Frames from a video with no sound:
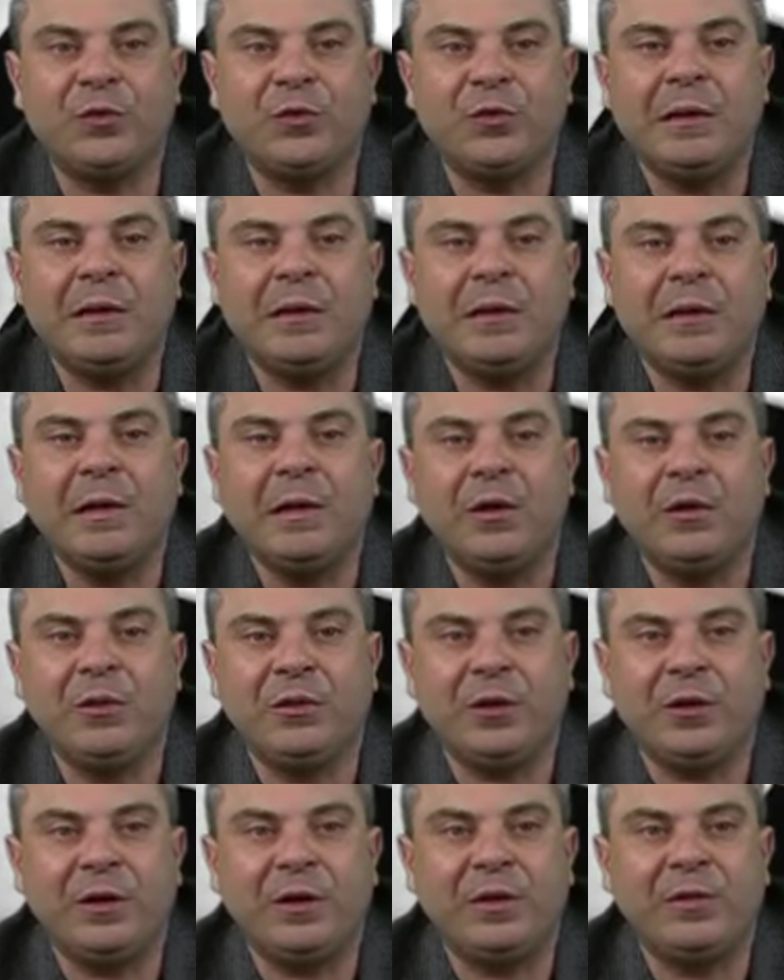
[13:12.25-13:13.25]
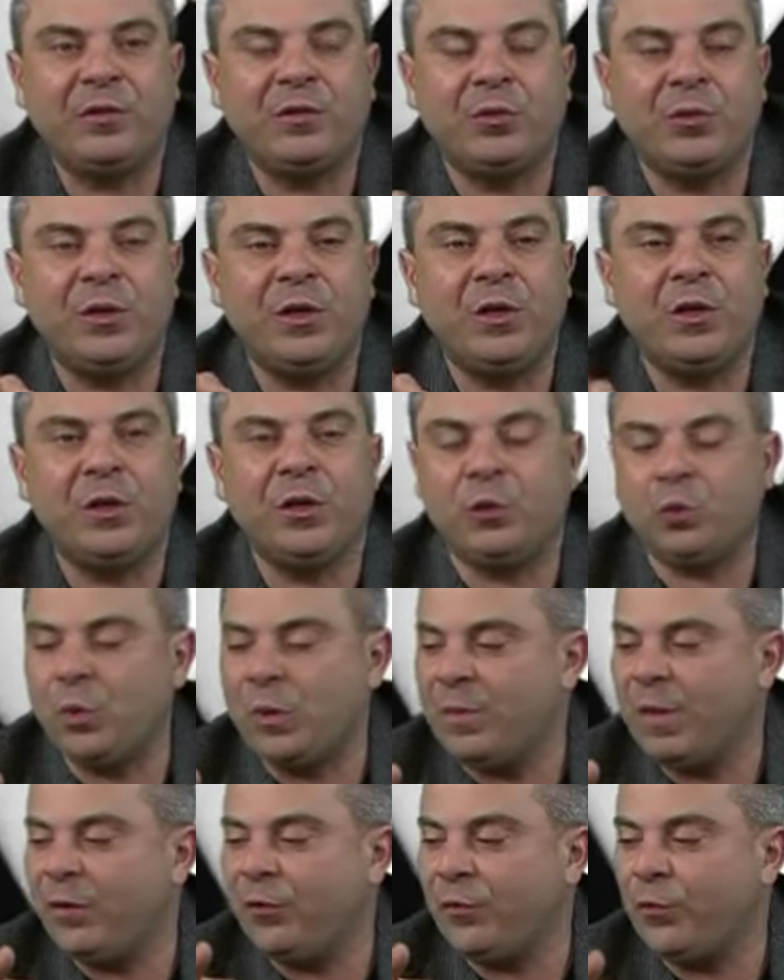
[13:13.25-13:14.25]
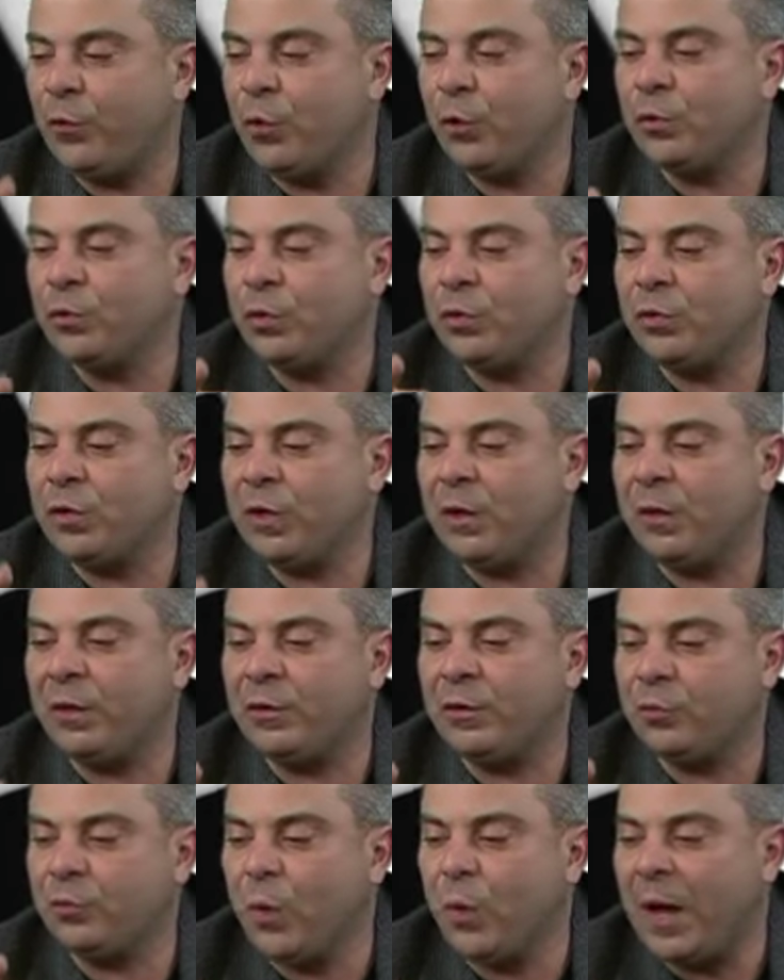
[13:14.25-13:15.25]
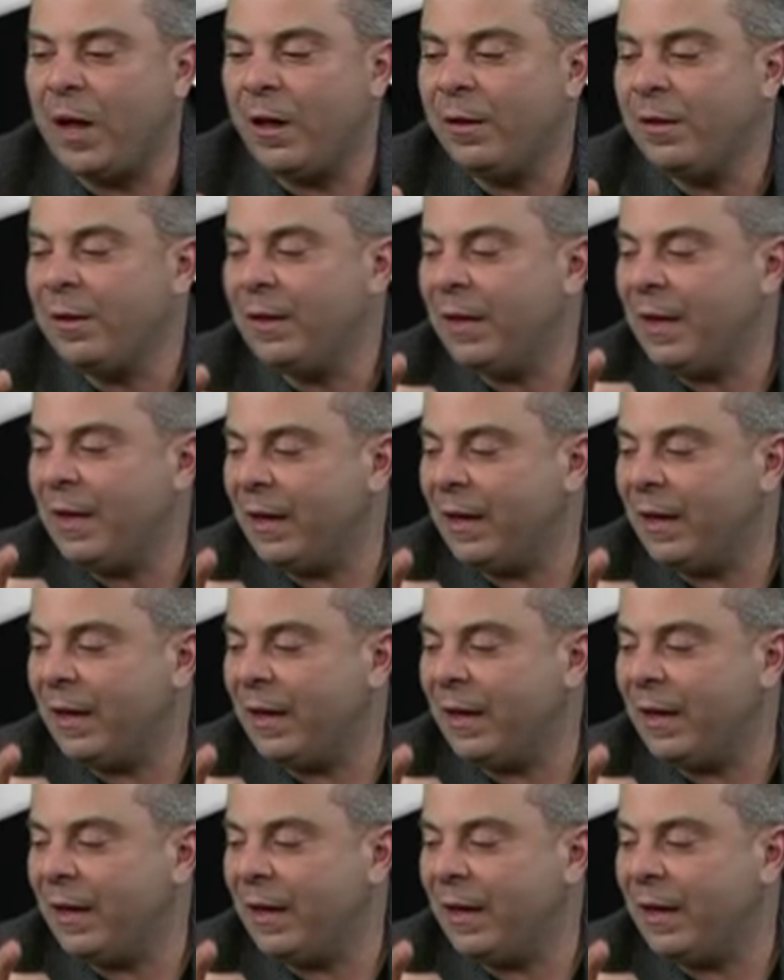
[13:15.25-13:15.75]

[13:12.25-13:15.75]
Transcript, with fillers: in their history? You could tweet me at Forto Terra as well.